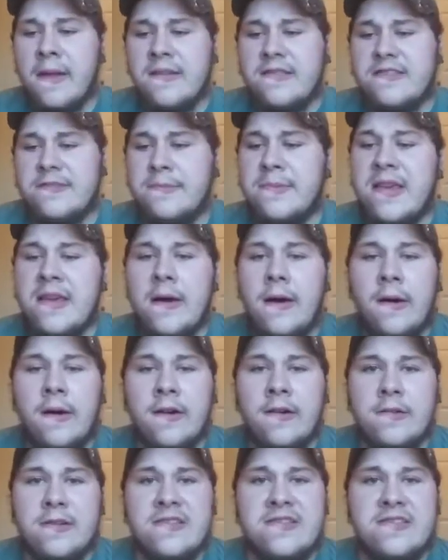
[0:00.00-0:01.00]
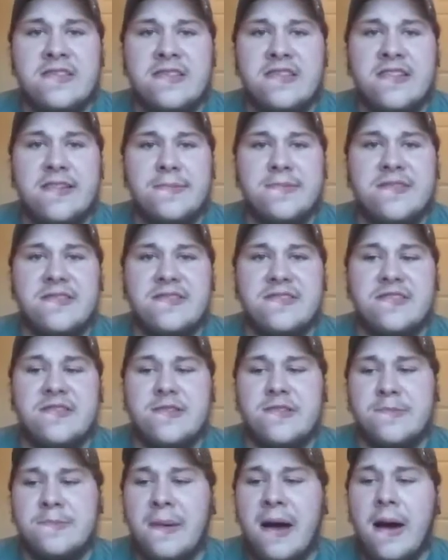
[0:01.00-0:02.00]
to me, all Grizzly dips, it's
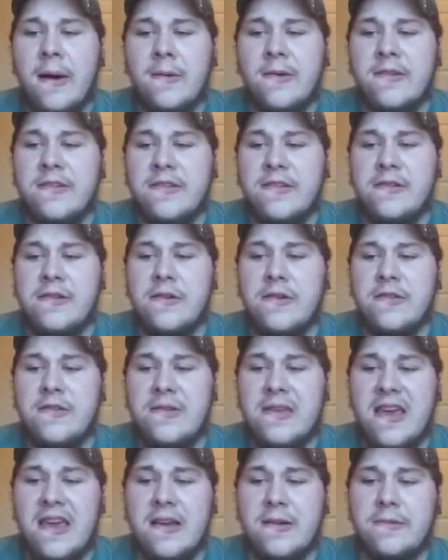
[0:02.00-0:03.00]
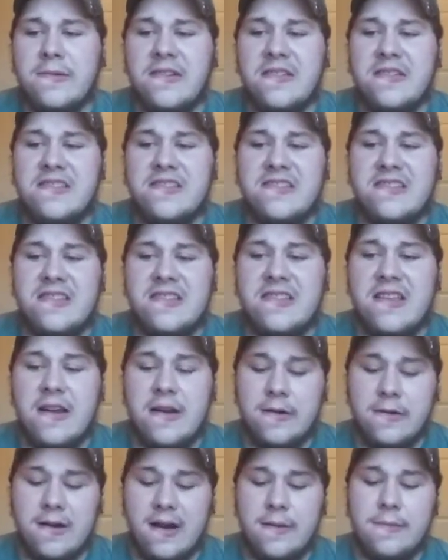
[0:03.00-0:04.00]
just powder. You can't really sit there
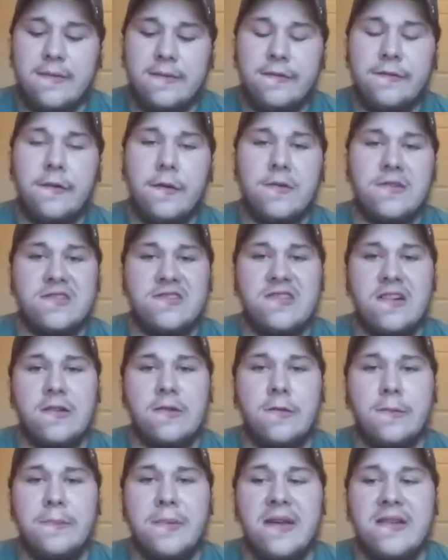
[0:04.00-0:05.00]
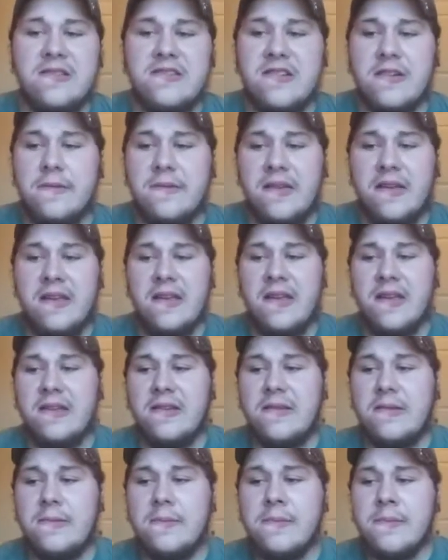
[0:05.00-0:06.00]
and grab a full subtle pinch of it.
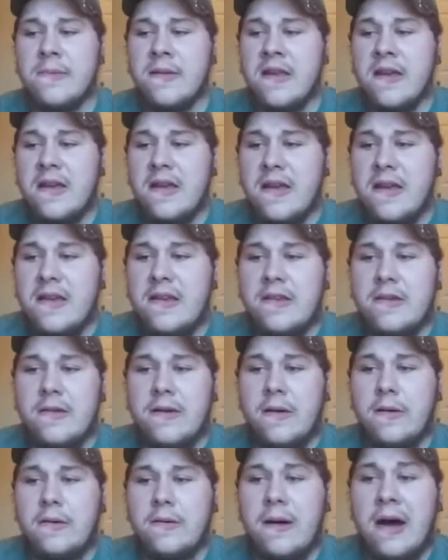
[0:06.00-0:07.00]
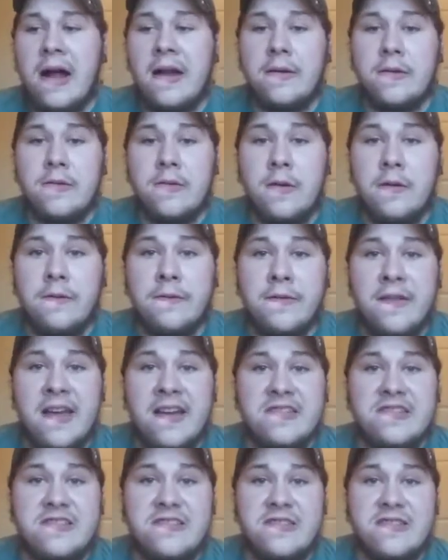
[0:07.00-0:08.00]
And I don't know if
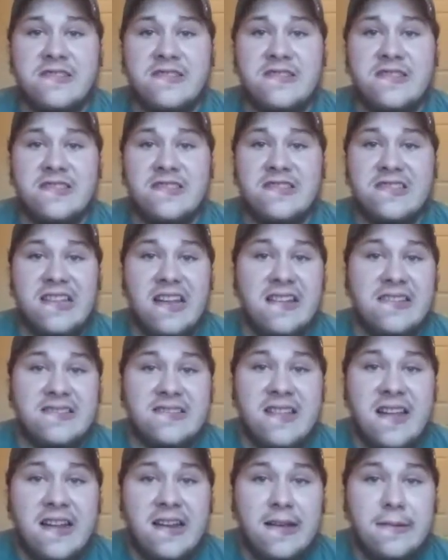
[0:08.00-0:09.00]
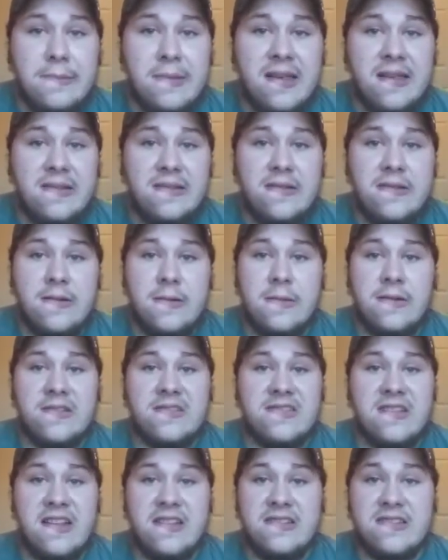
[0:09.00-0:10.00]
that's just the states that I'm in, the
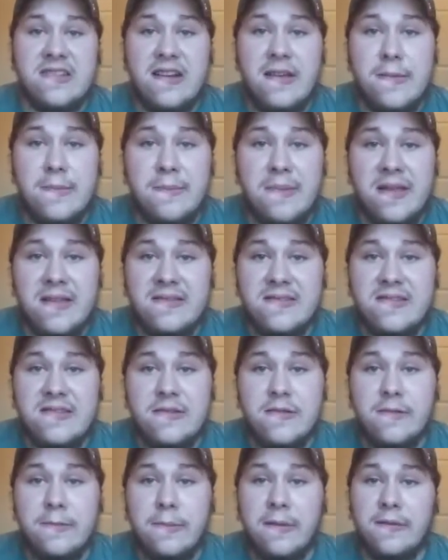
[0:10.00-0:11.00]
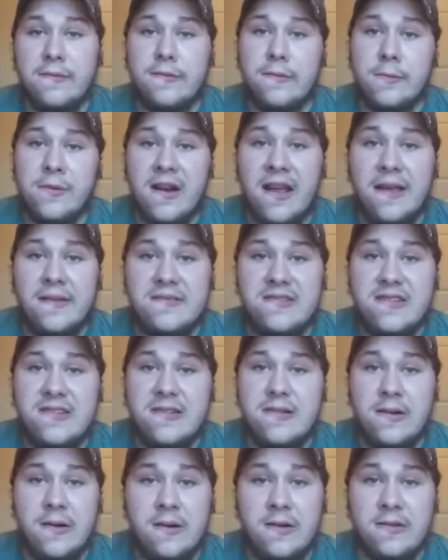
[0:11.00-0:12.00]
states that I've been to, but from what I've
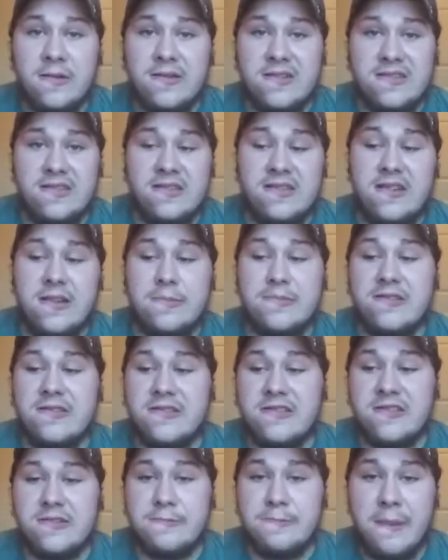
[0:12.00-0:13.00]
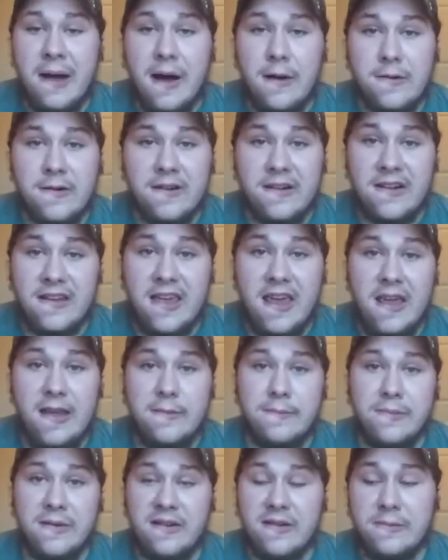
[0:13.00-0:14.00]
seen, all Grizzly dips, it's just powder in a
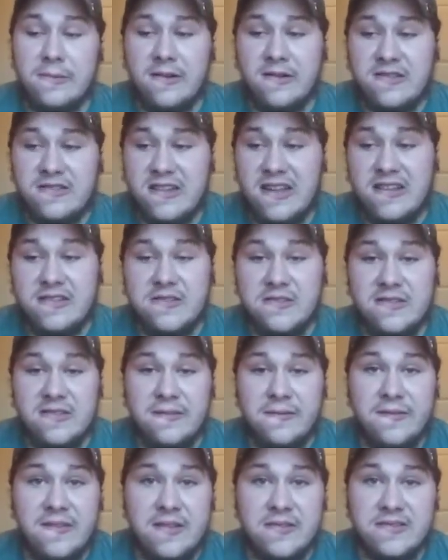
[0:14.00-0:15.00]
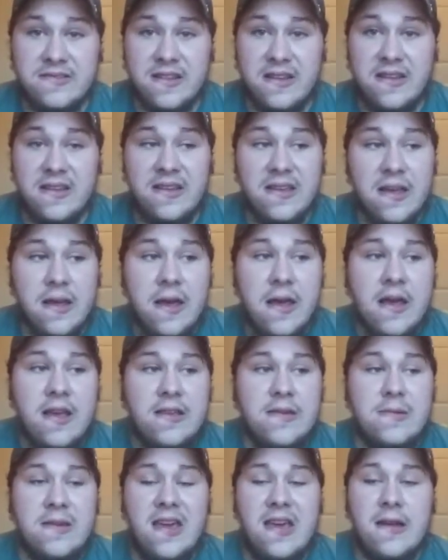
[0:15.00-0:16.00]
can pretty much. That's what it feels like.
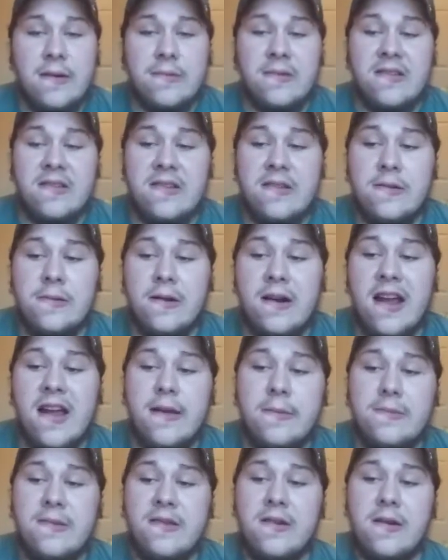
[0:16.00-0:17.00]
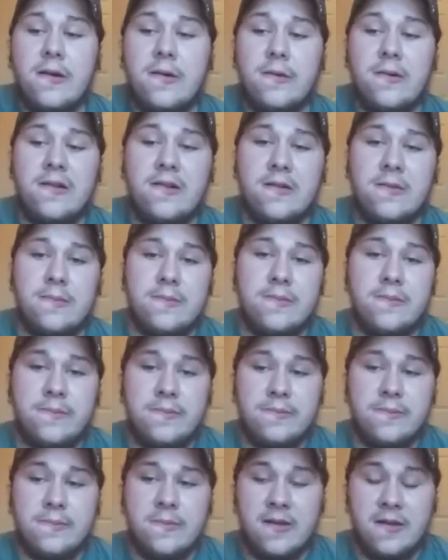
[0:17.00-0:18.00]
You can't really grab,
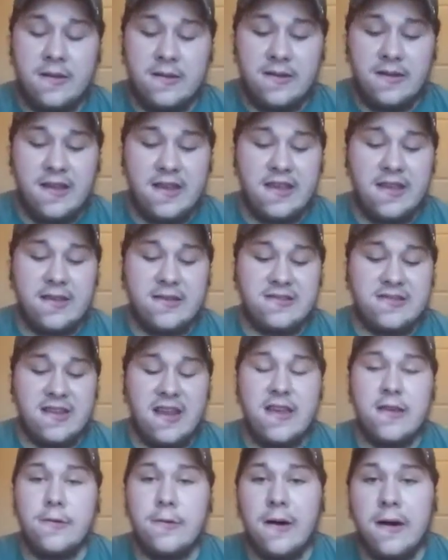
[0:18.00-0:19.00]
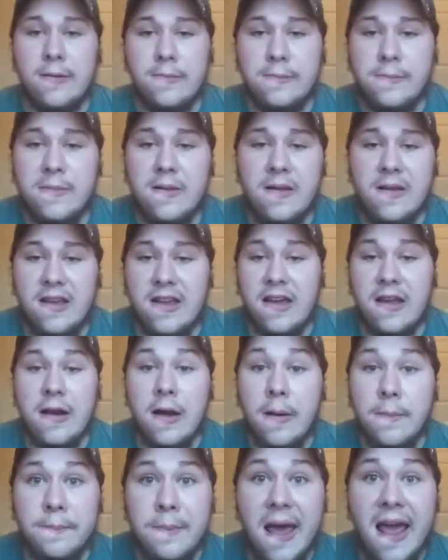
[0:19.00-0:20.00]
like say you like an
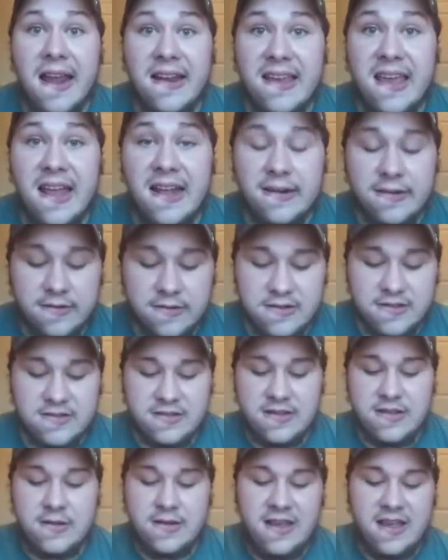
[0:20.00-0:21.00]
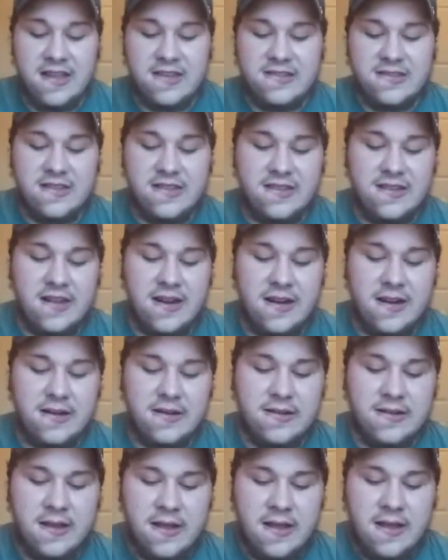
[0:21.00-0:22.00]
unpacked can of Grizzly, you can't sit there
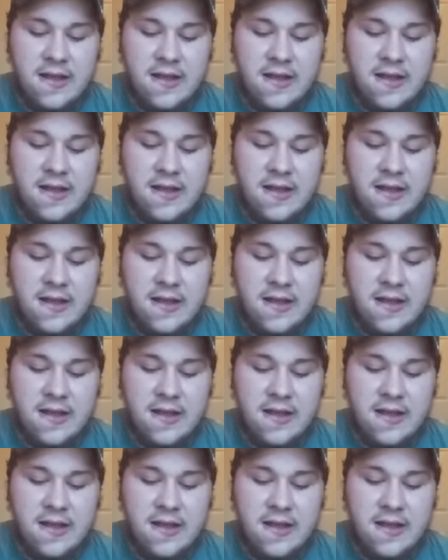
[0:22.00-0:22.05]
and,